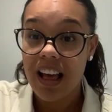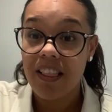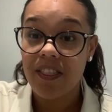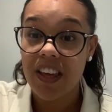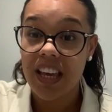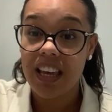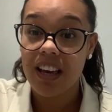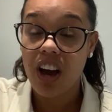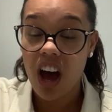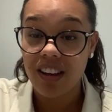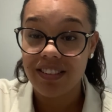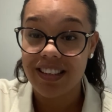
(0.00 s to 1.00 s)
The
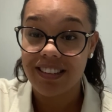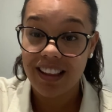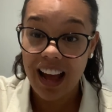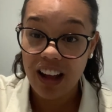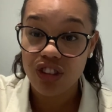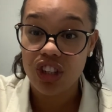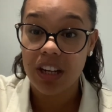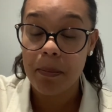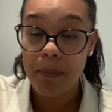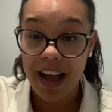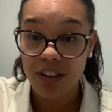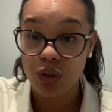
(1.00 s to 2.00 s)
car seats that actually
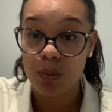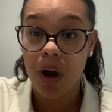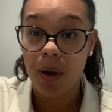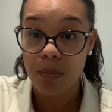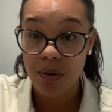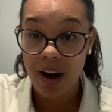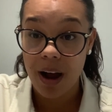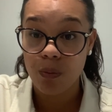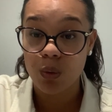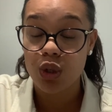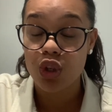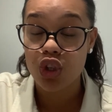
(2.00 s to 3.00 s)
matched my pram
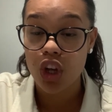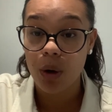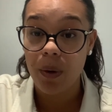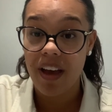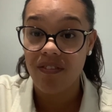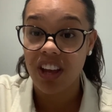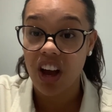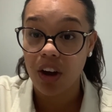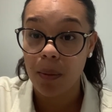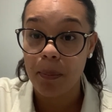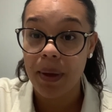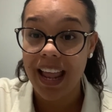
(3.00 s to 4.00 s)
was so heavy I
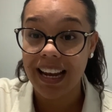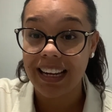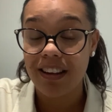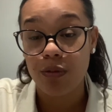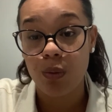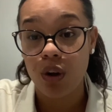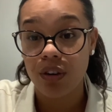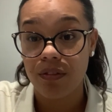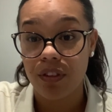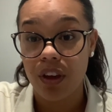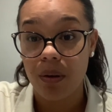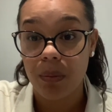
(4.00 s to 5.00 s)
could barely lift one of
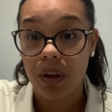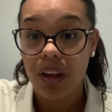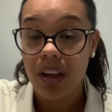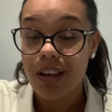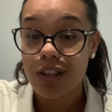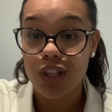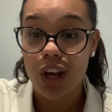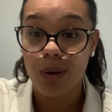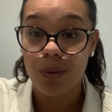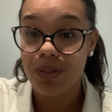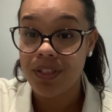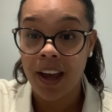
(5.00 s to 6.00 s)
them. So
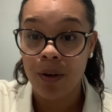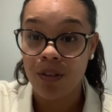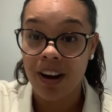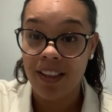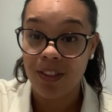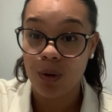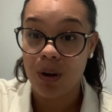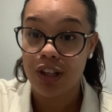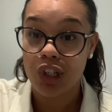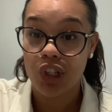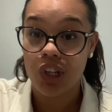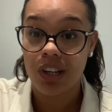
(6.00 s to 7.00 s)
they were out the
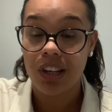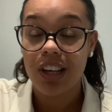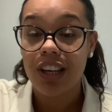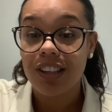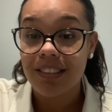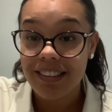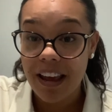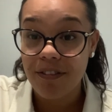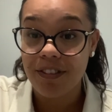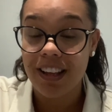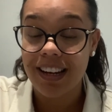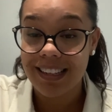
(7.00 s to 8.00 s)
question.
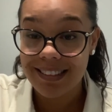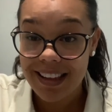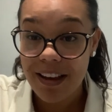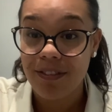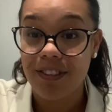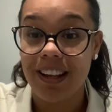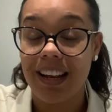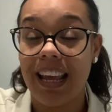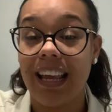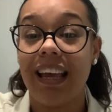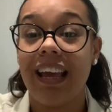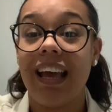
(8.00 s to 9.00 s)

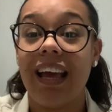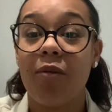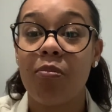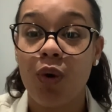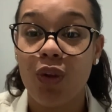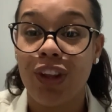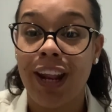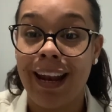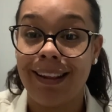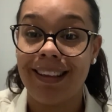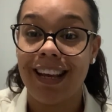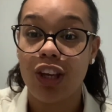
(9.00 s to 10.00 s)
Definitely, more than
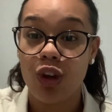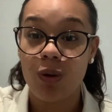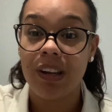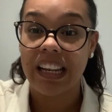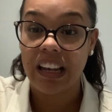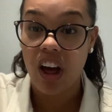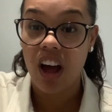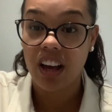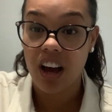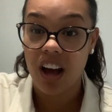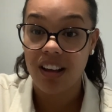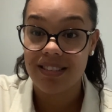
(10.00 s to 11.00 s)
anything, you need light
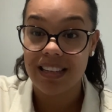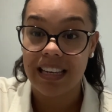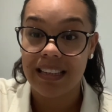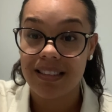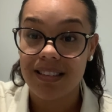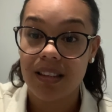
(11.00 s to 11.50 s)
car seats.